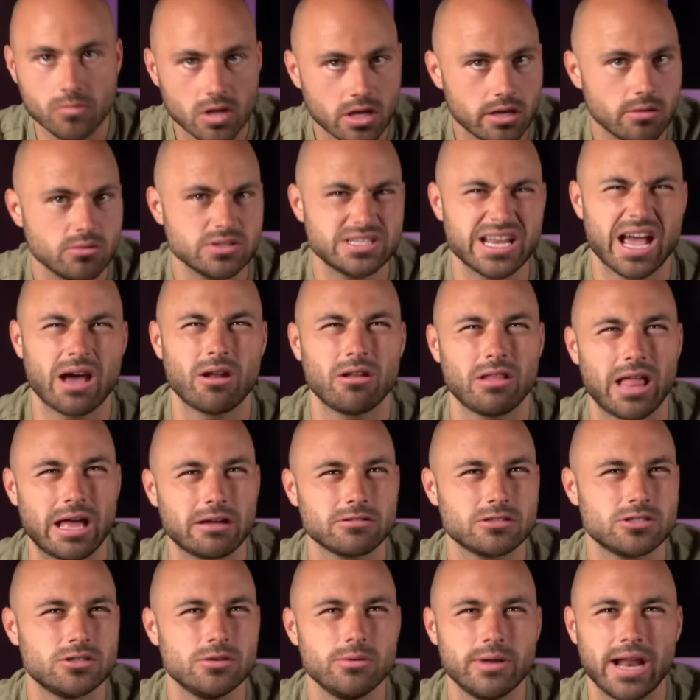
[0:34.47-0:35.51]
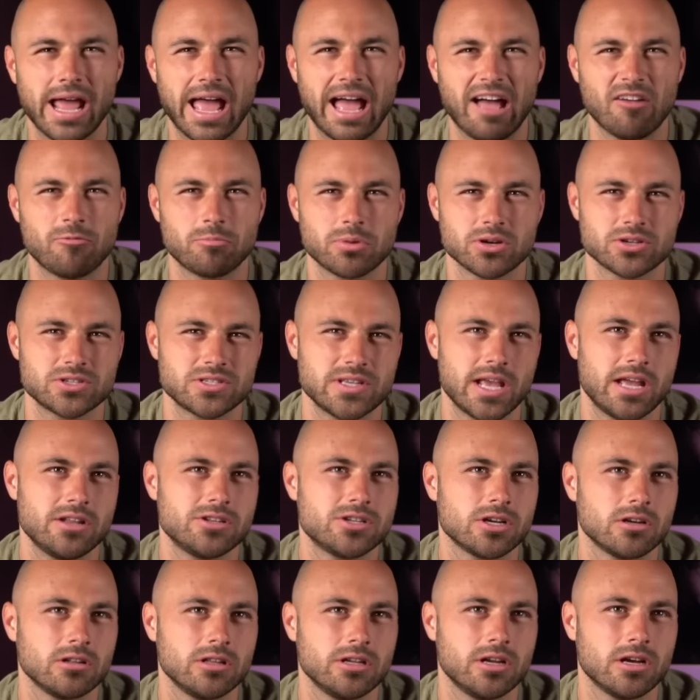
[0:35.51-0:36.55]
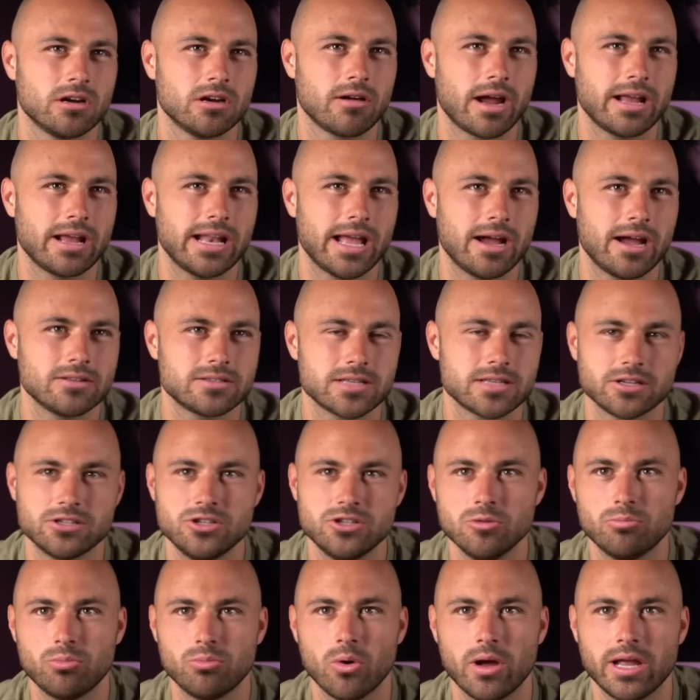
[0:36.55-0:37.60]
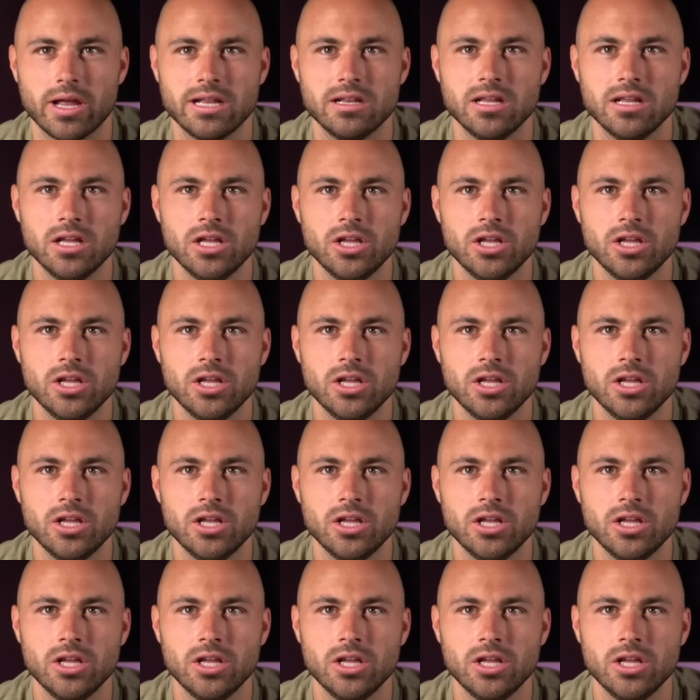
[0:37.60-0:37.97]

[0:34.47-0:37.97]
It was down a lot, 2.5% earlier. Right now, it's like 2.2%.